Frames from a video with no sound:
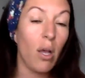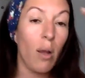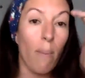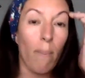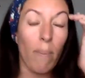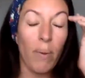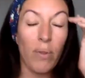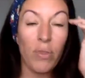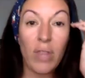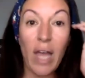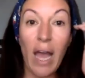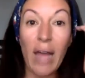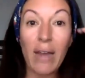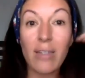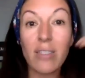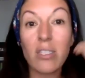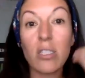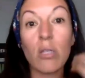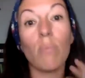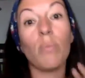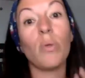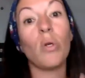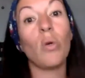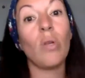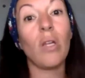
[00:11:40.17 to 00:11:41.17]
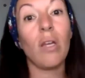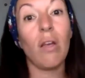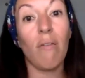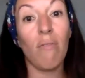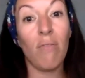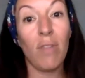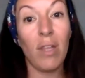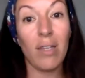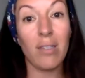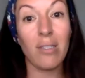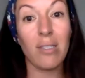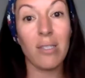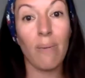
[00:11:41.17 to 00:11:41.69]
But that is the beauty of
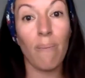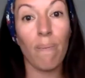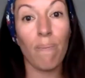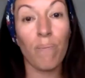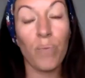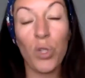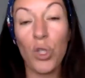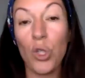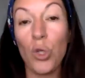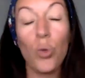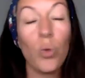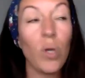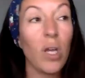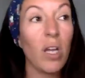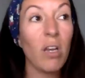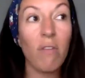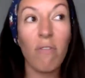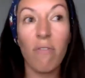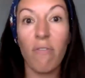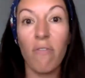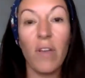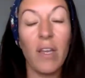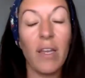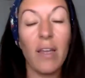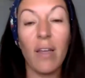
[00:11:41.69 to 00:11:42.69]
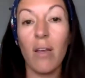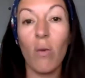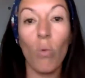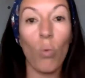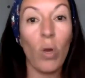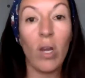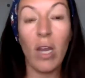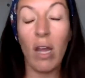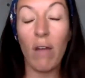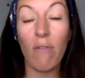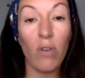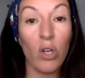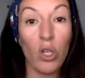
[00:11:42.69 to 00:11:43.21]
this. You can fit it
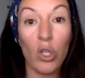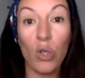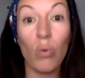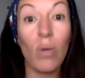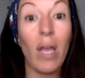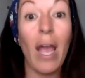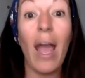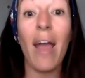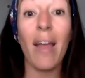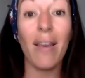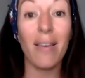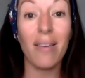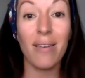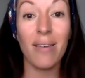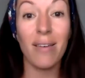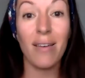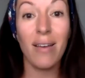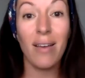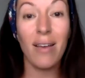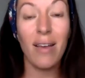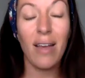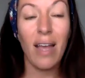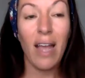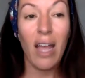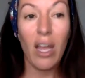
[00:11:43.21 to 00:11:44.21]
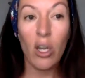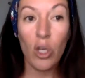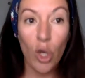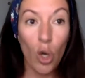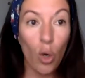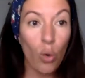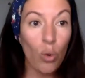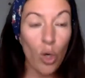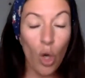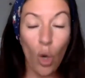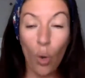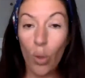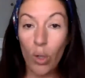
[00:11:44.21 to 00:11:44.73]
whenever you can, and no
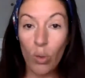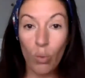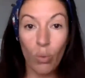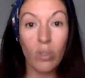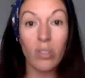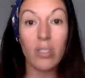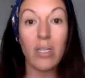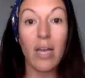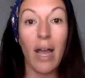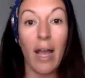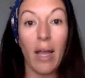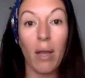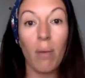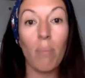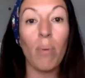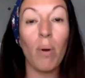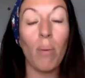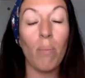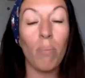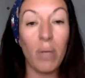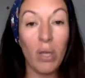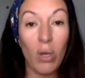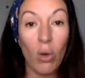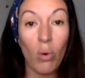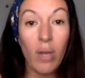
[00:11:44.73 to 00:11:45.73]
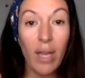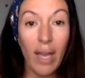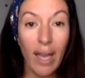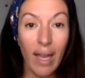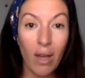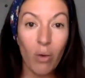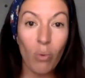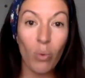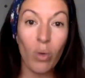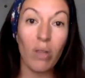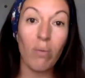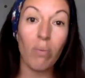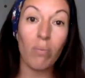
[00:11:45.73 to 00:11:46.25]
one will die, but be okay
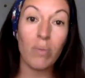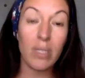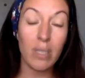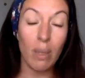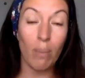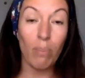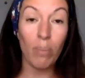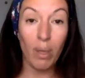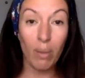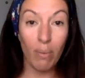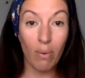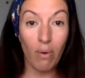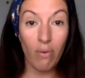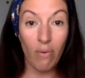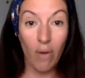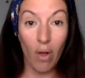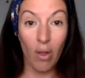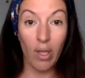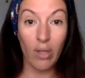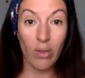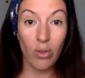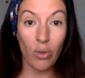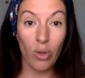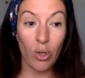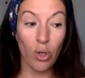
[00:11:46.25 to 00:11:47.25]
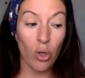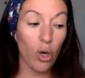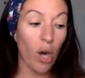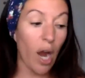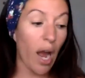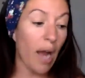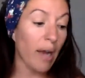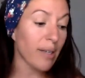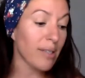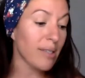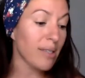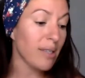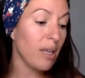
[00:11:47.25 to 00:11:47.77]
with some people falling through the
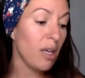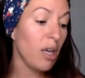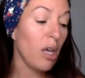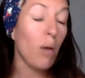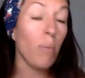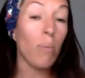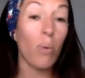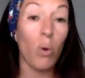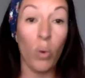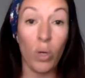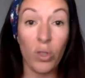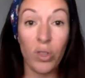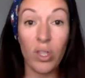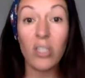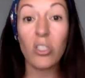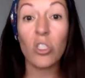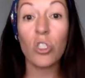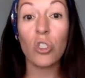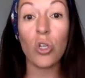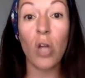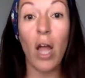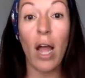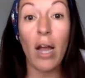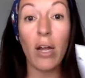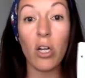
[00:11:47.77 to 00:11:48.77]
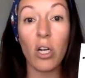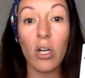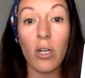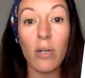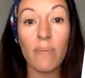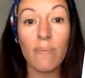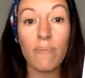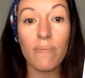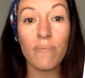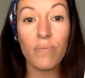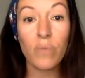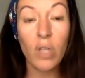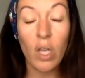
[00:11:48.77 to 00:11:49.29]
cracks. But with this tracker,